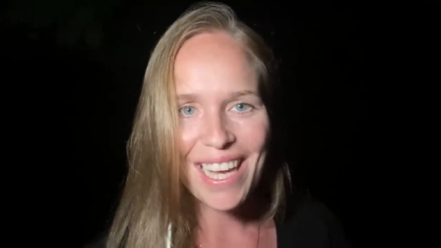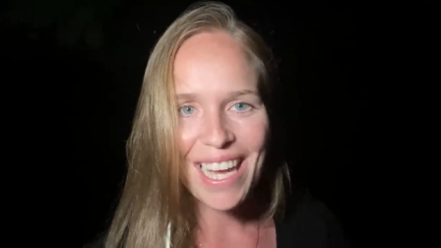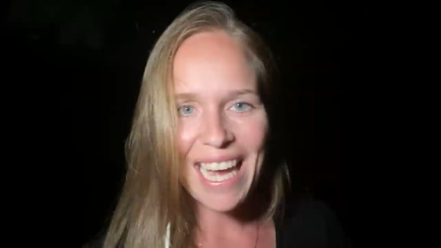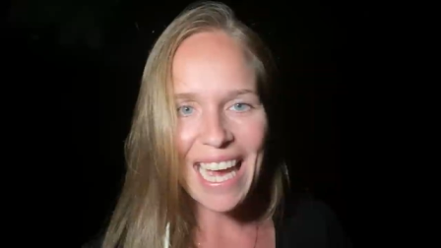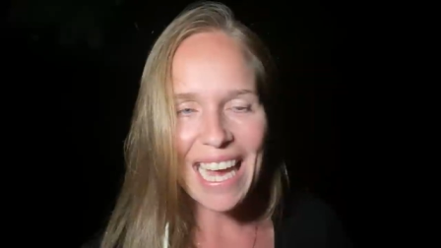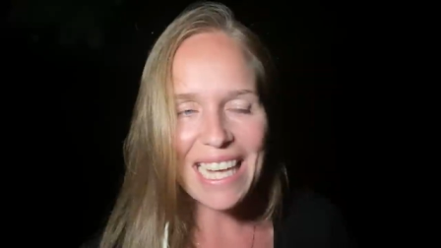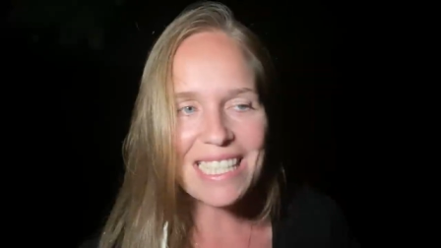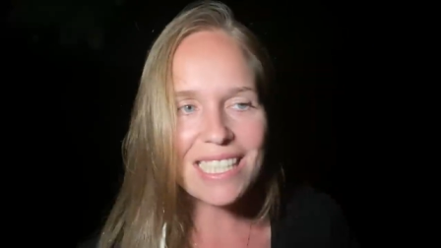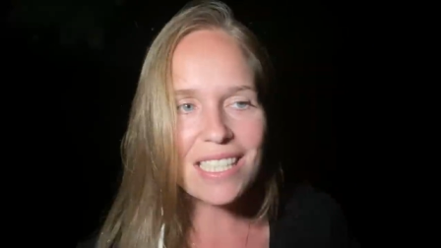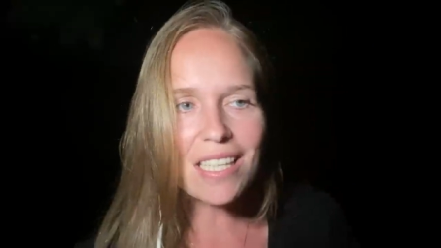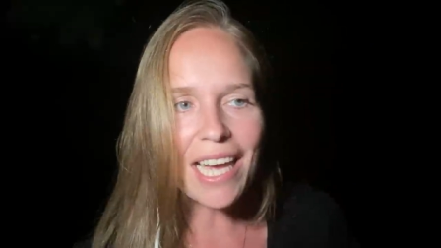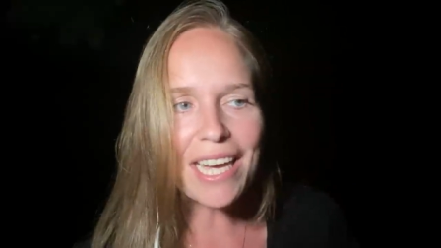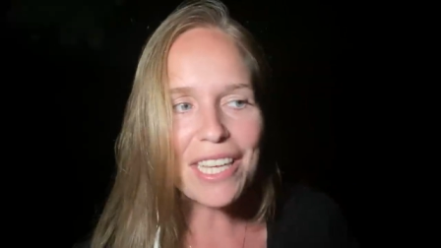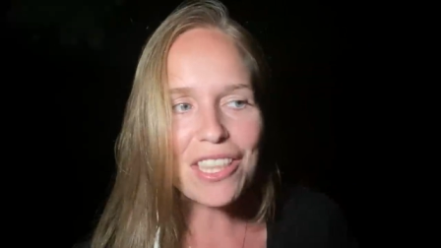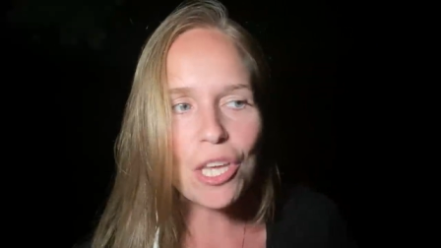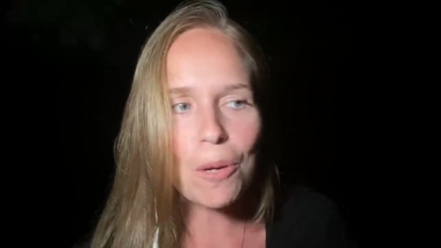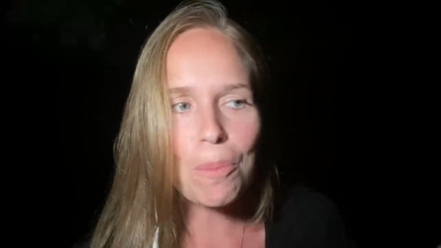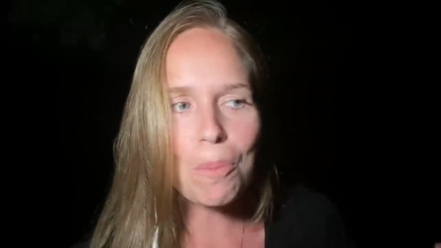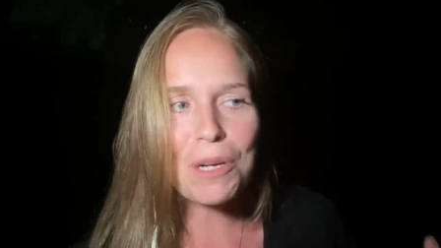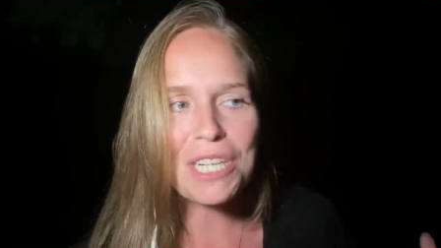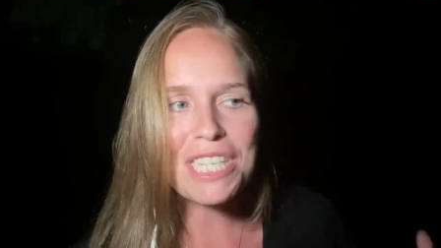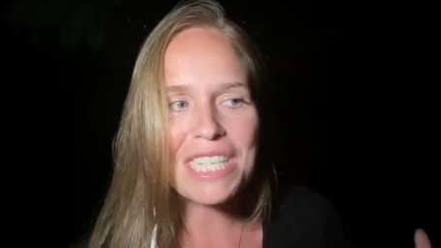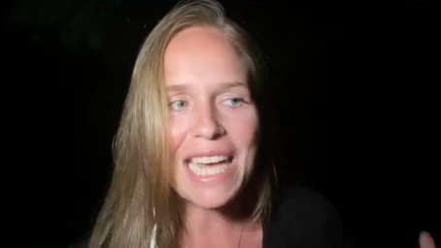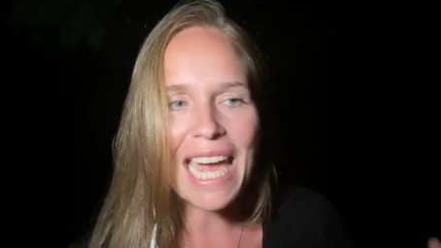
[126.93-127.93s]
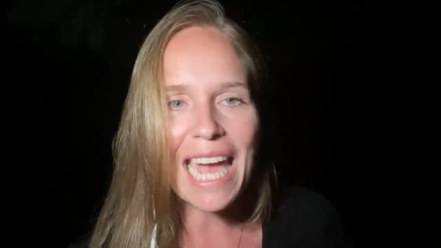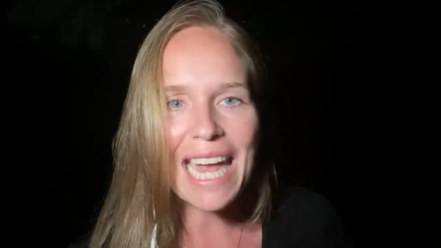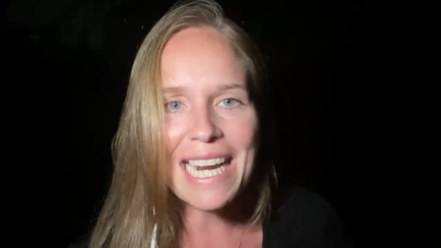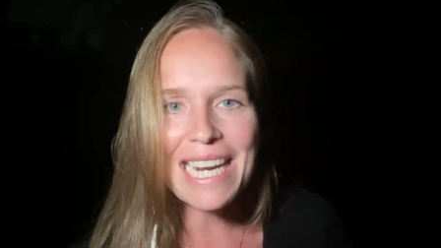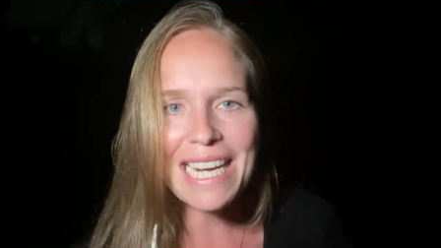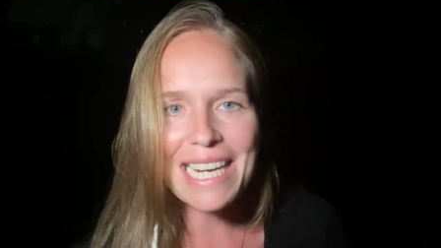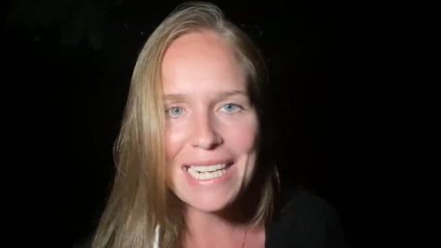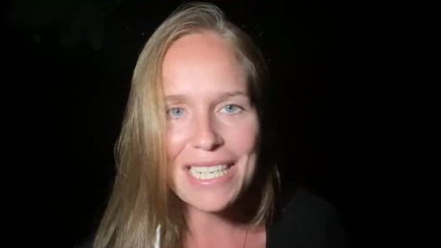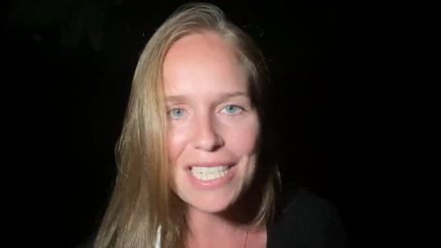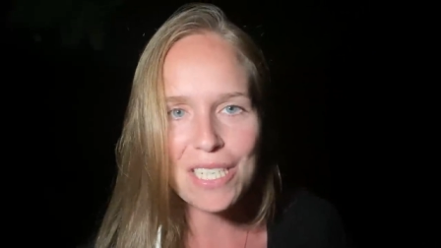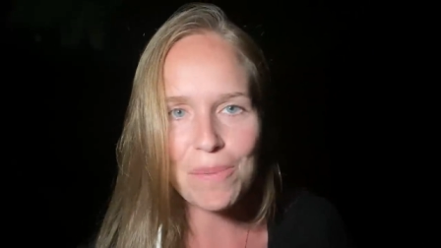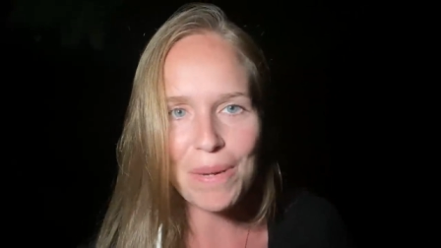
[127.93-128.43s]
It's like they're
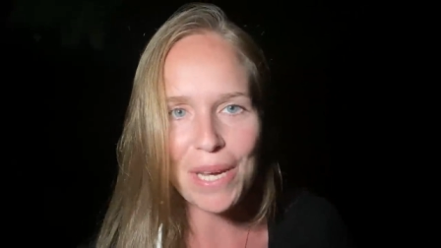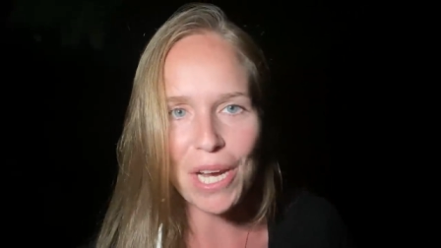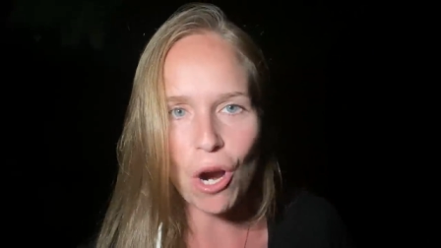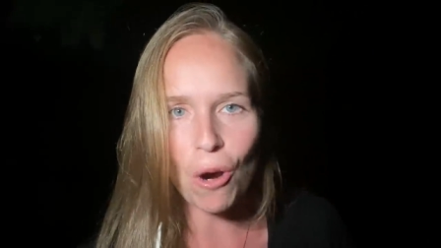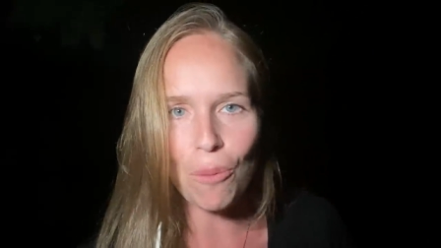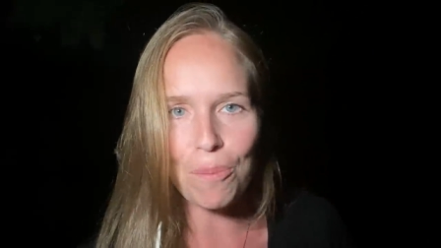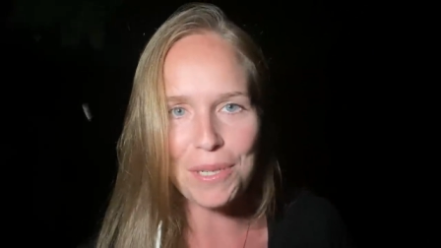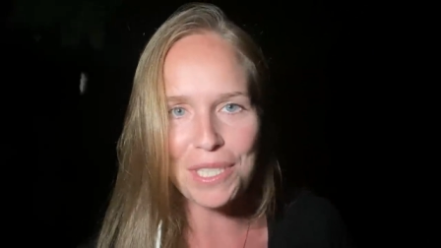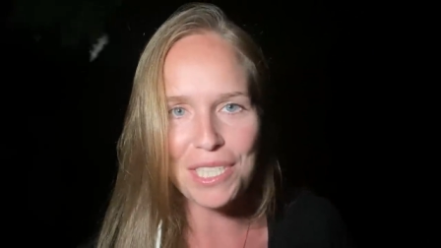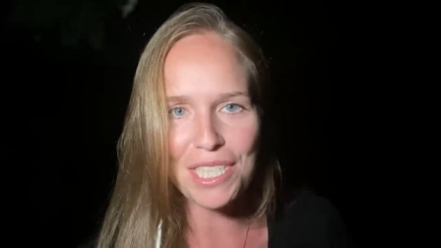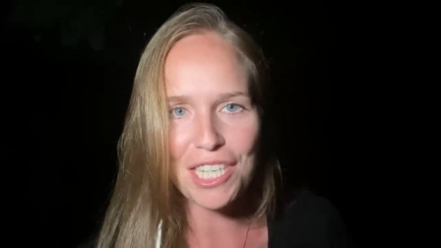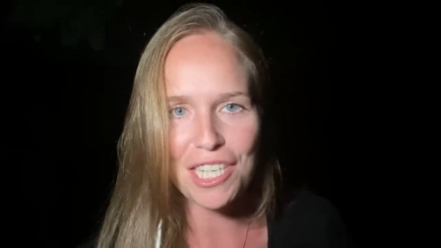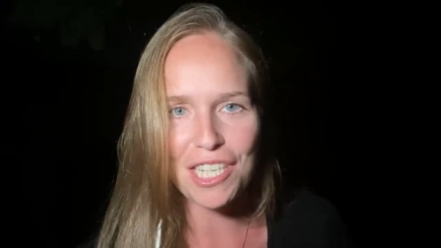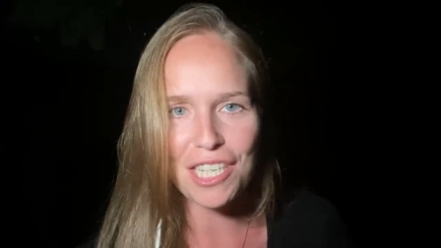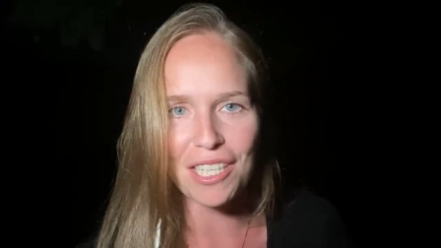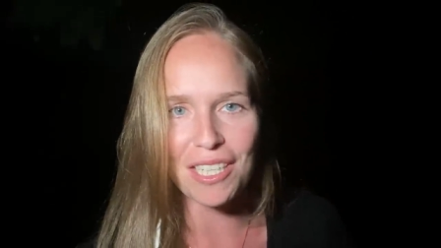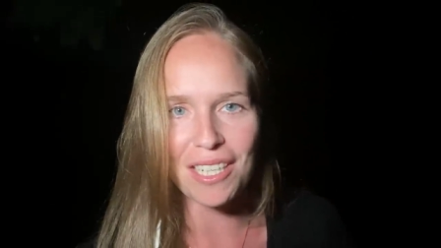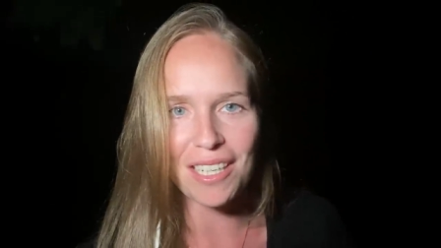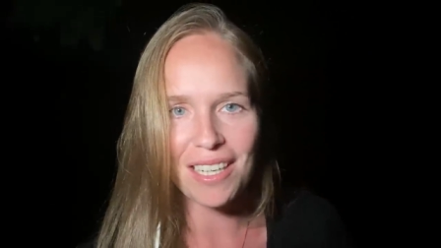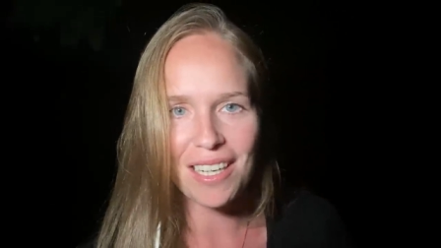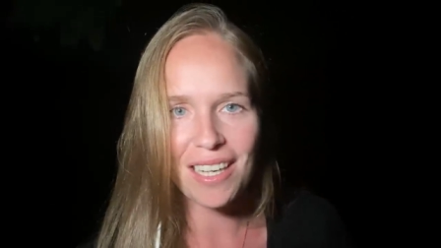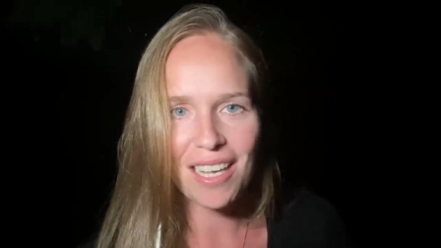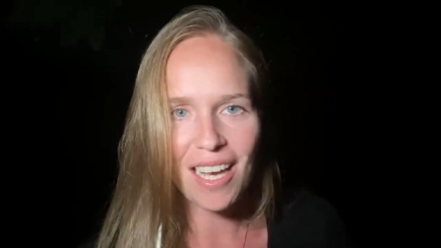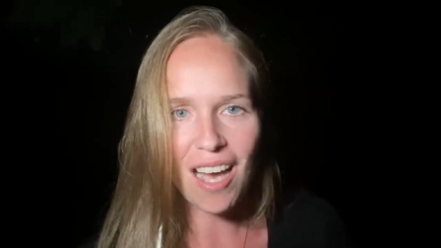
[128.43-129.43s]
pretending to be opposition.